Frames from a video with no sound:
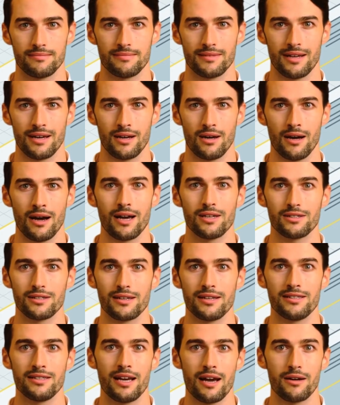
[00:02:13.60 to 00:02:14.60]
it allows an
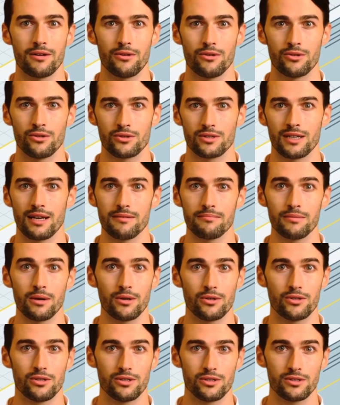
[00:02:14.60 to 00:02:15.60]
attacker to send
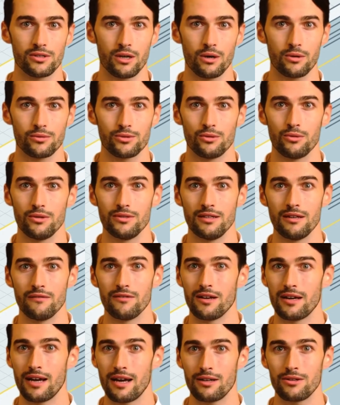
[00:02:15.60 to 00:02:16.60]
malicious code to a
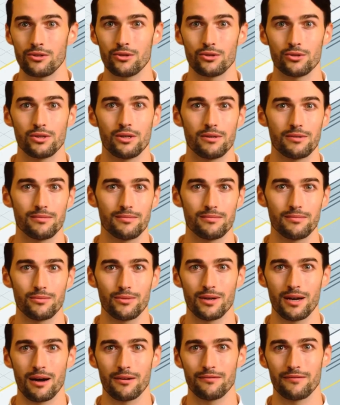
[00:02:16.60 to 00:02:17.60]
different end user
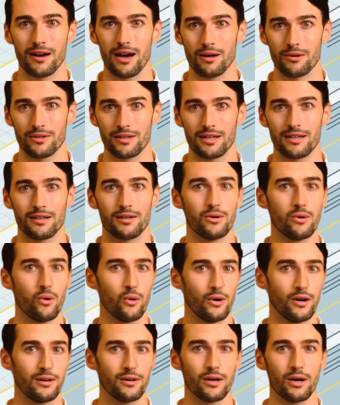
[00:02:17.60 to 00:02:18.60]
without validating
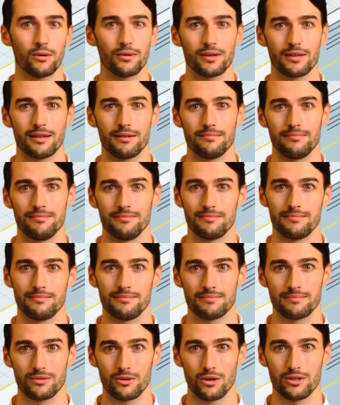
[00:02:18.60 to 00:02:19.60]
or encoding it.
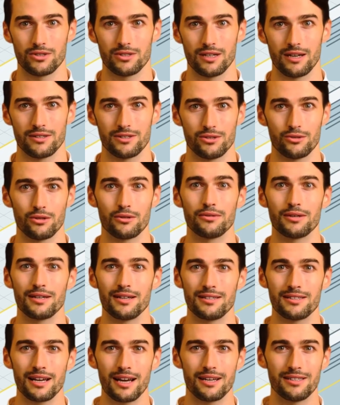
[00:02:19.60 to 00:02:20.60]
Cross-site scripting
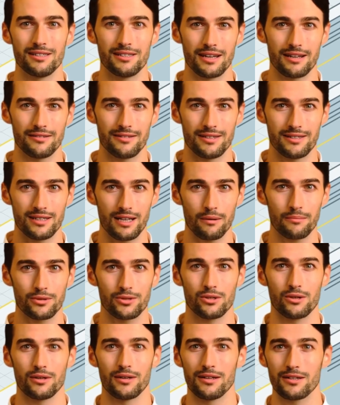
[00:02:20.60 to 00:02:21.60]
attacks take these
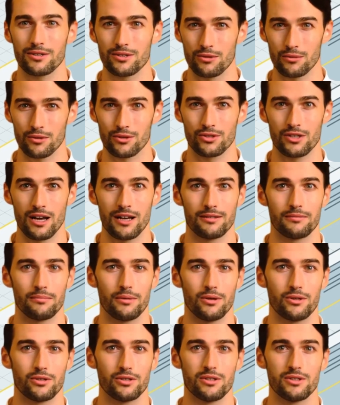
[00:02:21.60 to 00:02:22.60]
opportunities to inject
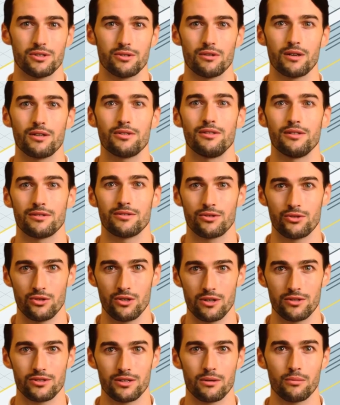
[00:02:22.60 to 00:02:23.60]
malicious scripts into
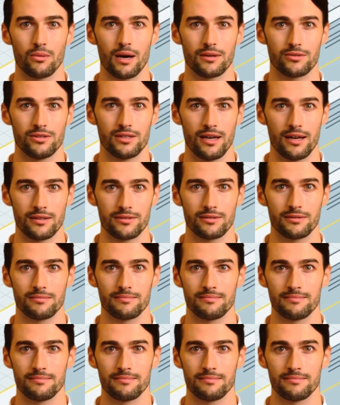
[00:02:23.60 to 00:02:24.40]
trusted websites.